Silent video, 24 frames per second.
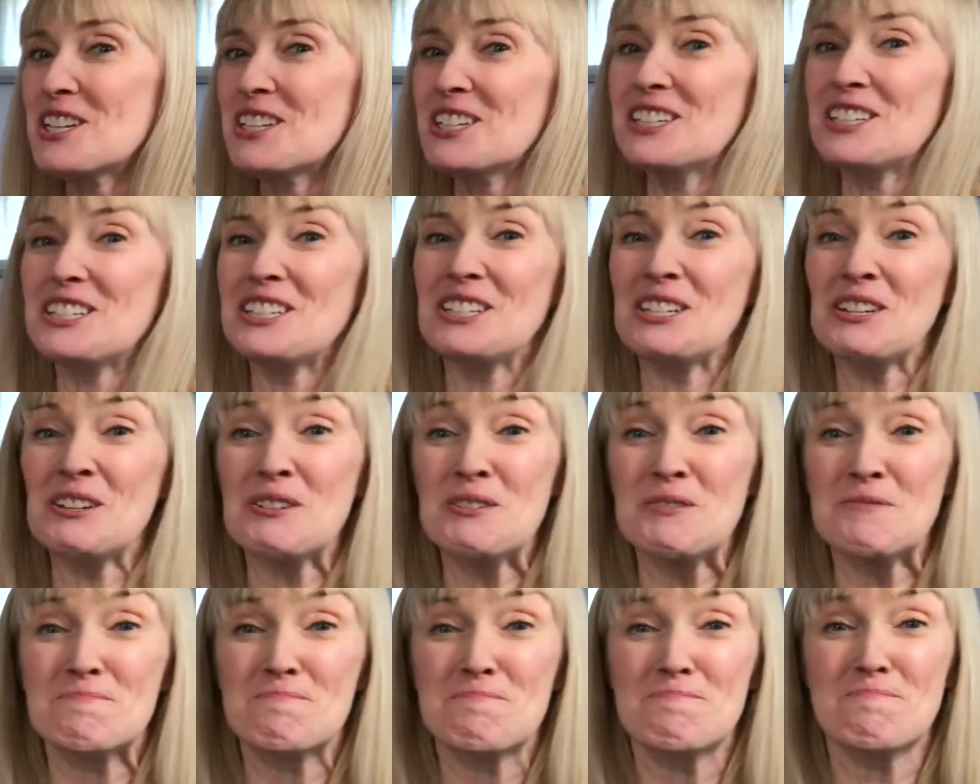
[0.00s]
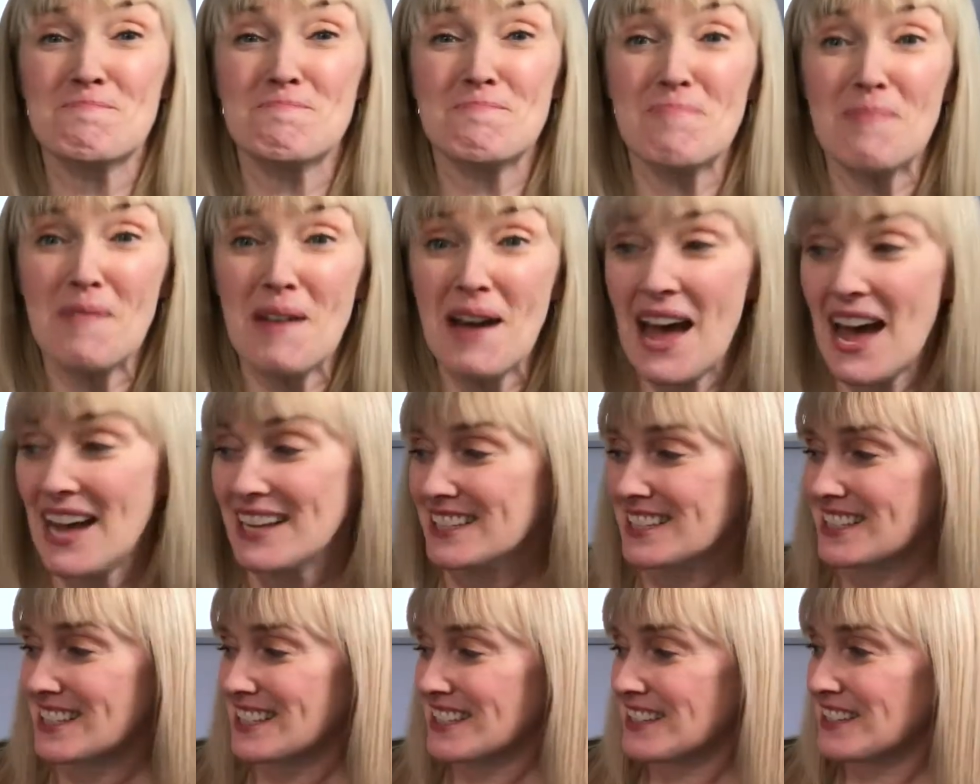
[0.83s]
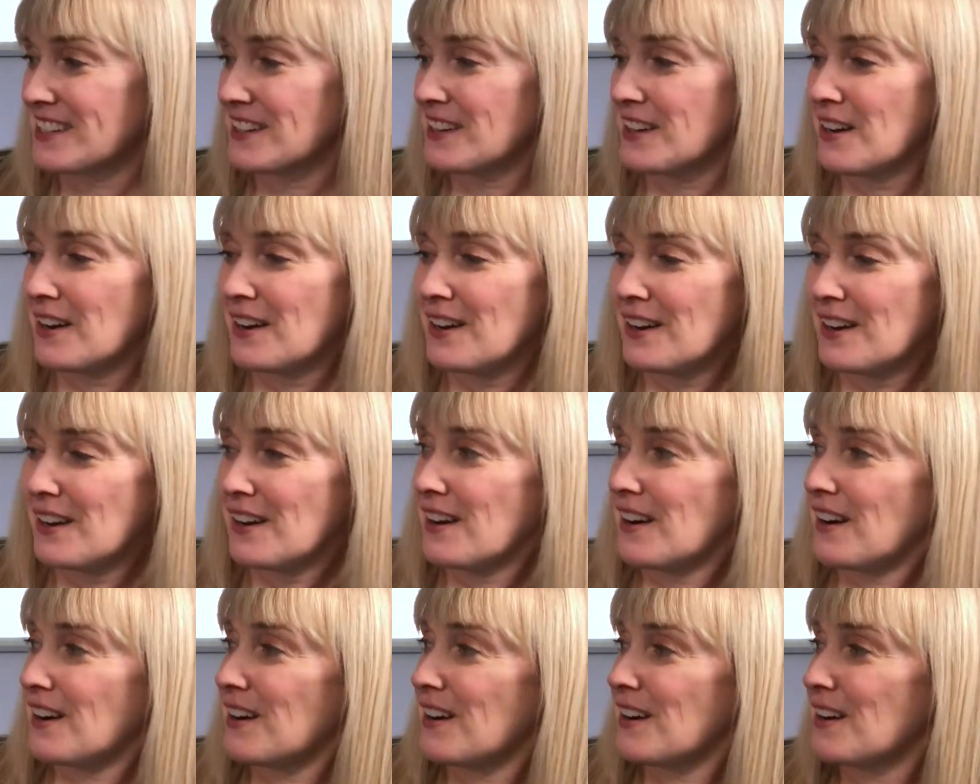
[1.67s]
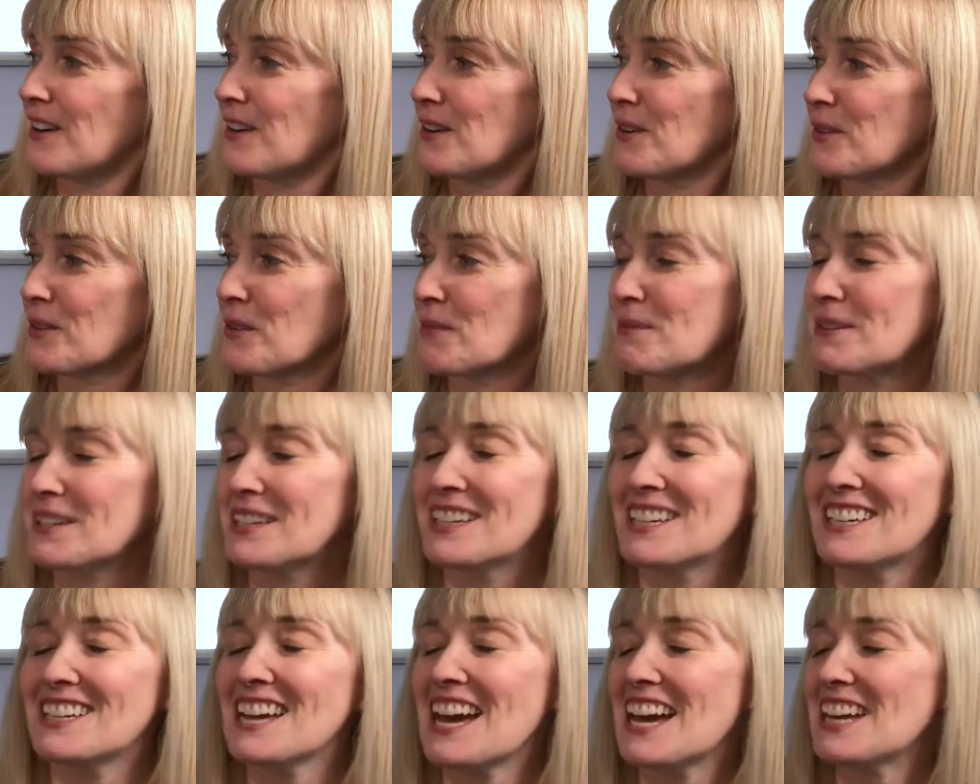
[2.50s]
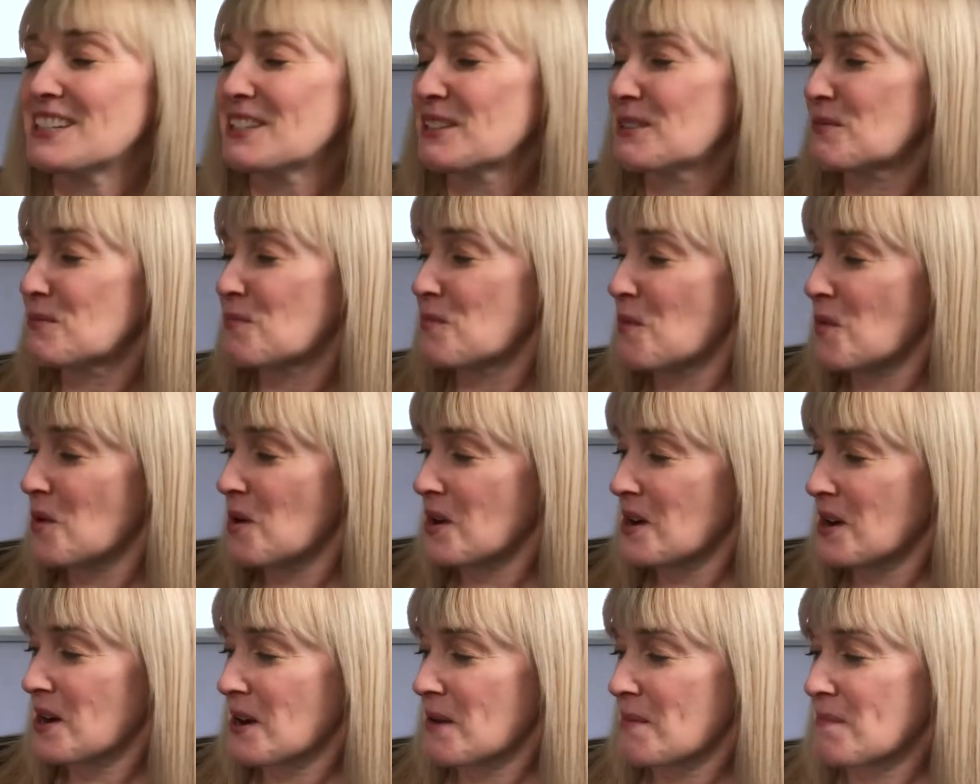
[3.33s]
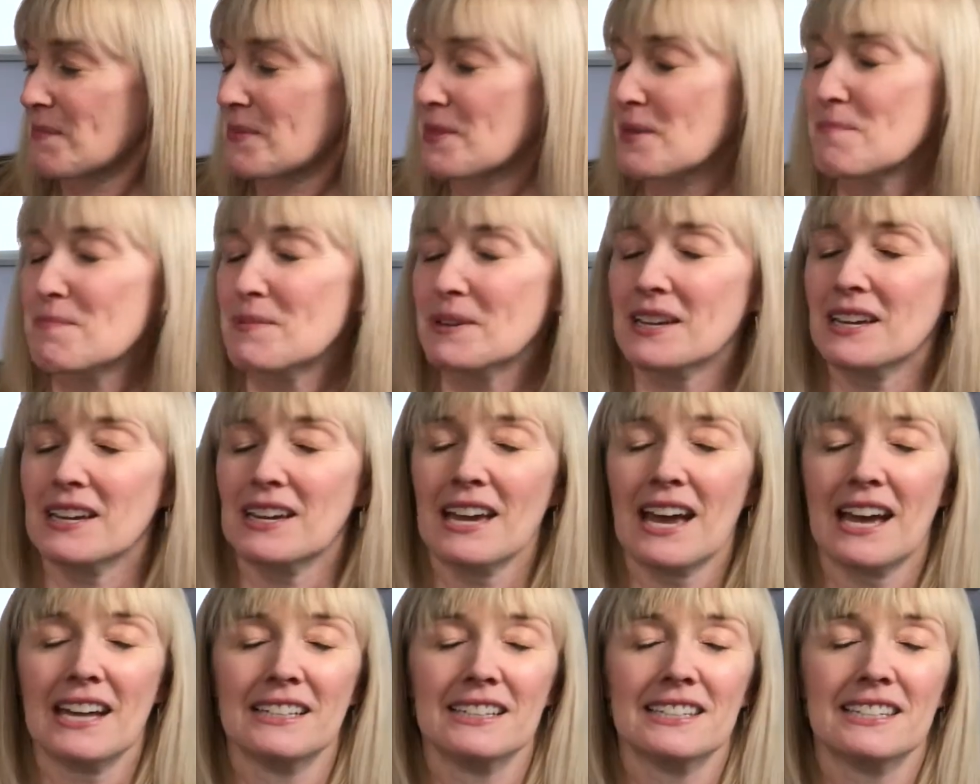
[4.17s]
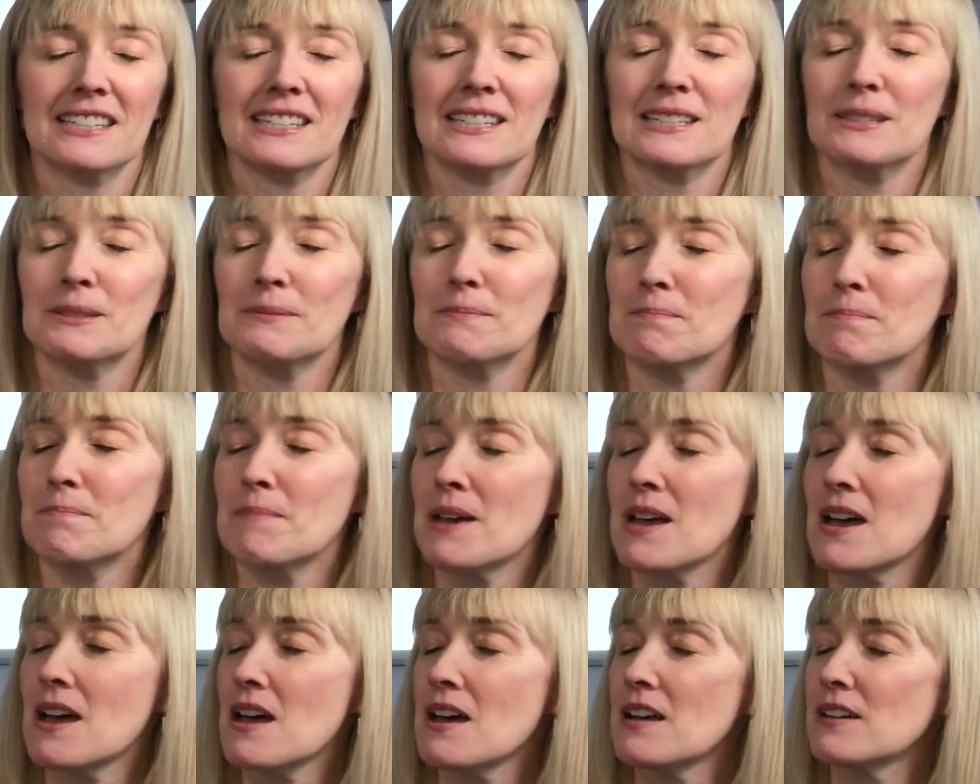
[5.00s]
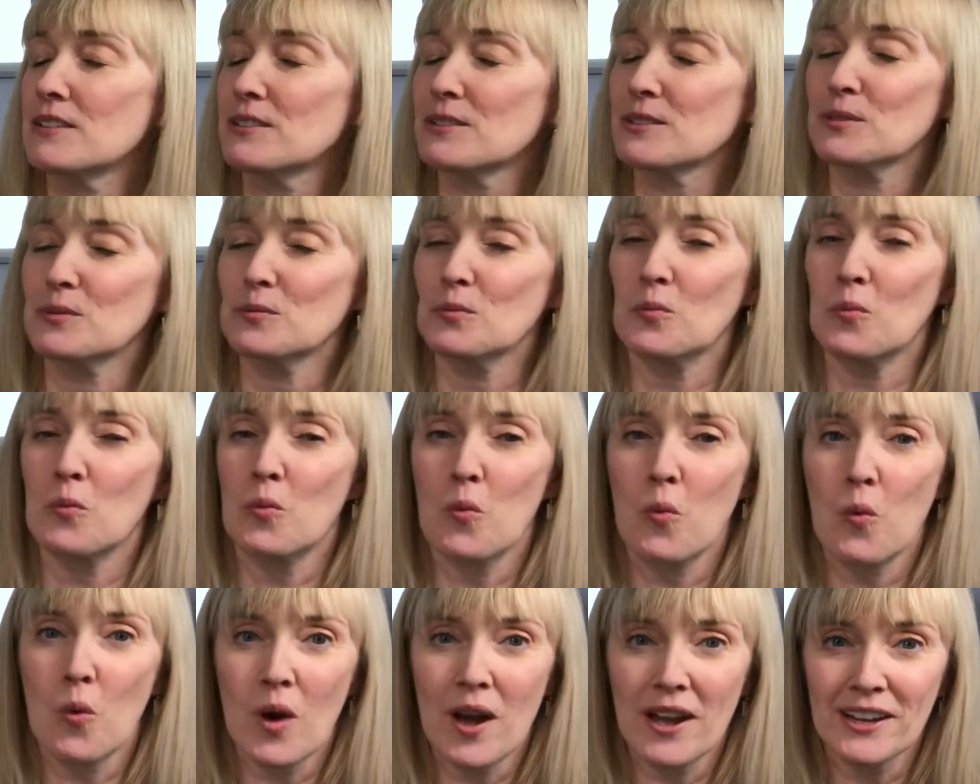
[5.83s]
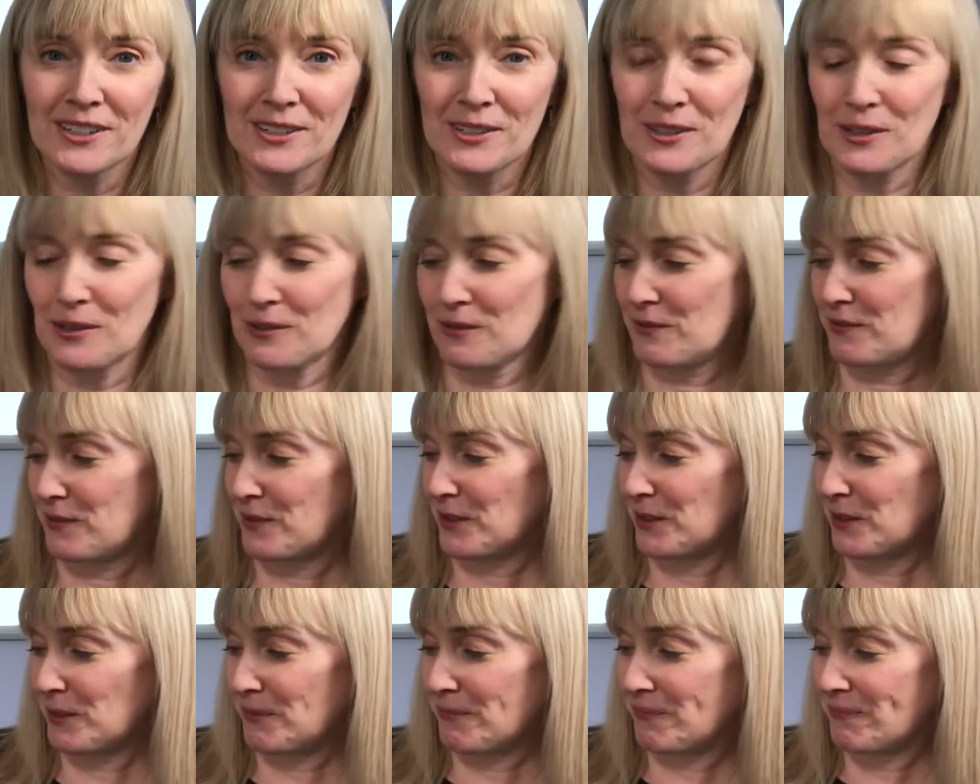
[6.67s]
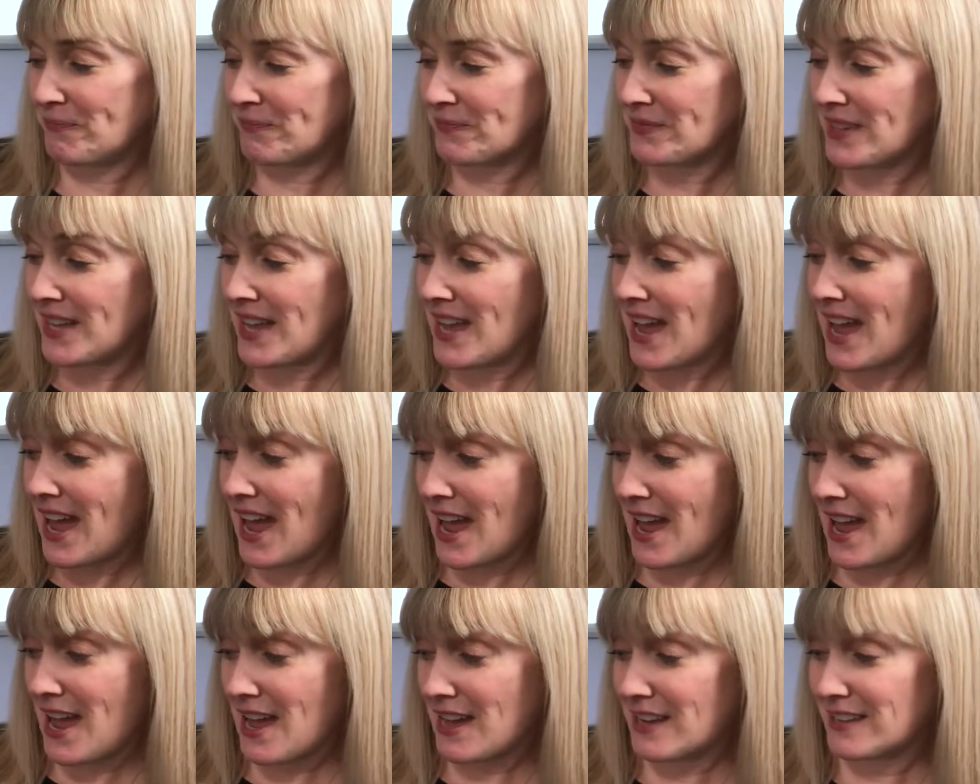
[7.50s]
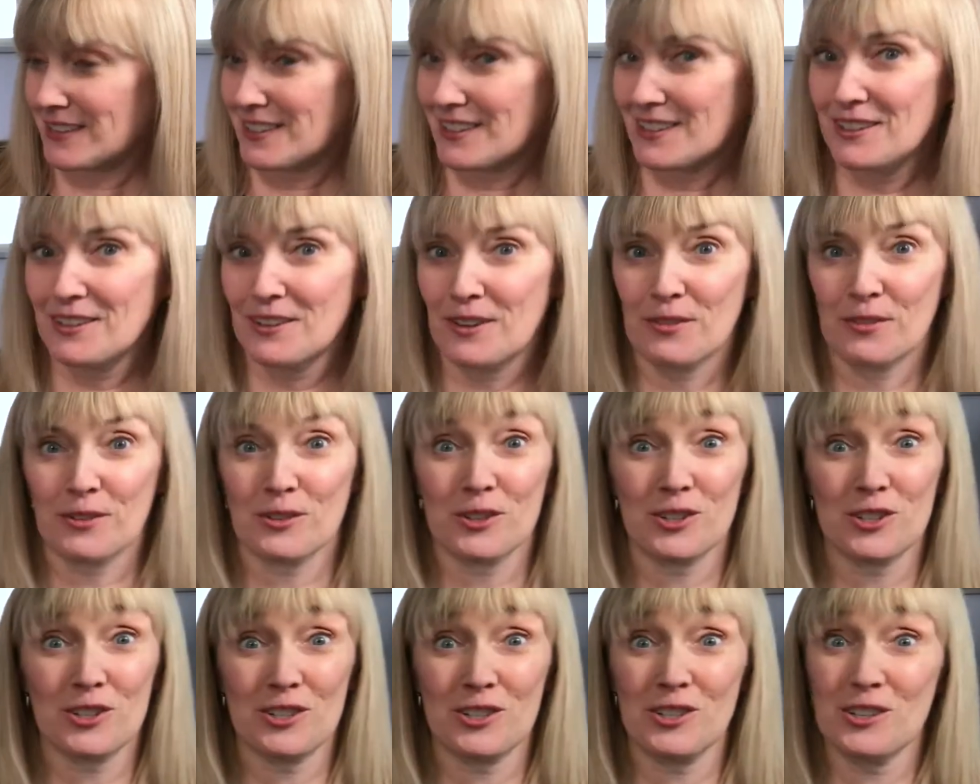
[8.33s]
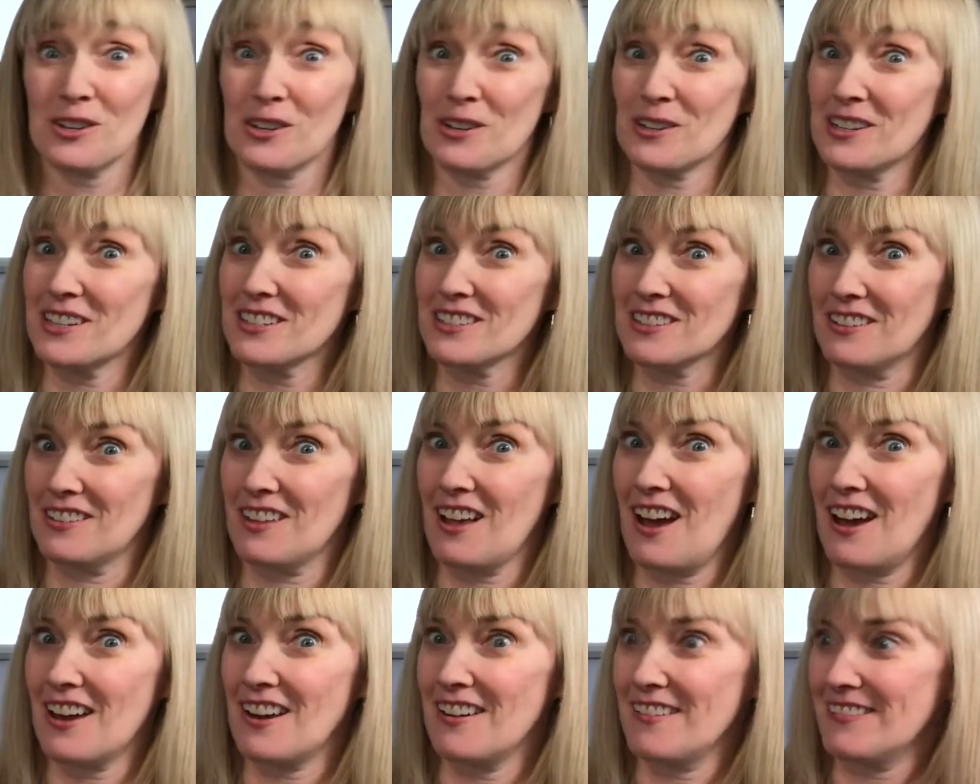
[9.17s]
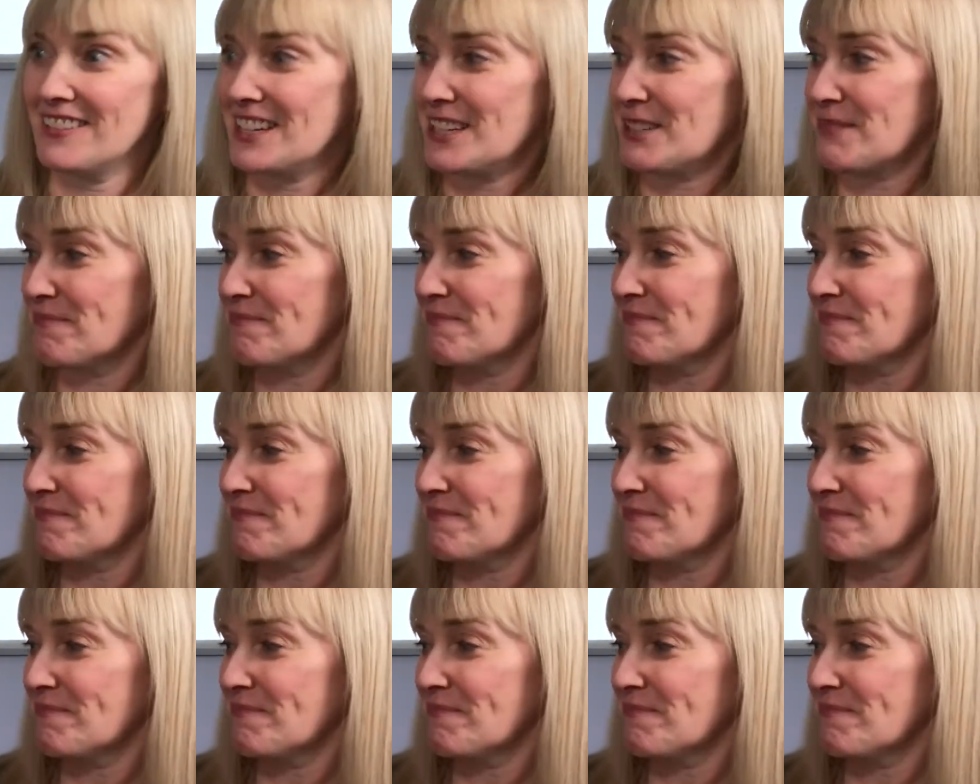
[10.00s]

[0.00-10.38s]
You bet! Oh, the baguette is warm. The baguette smells wonderful. And there sure is a lot of it.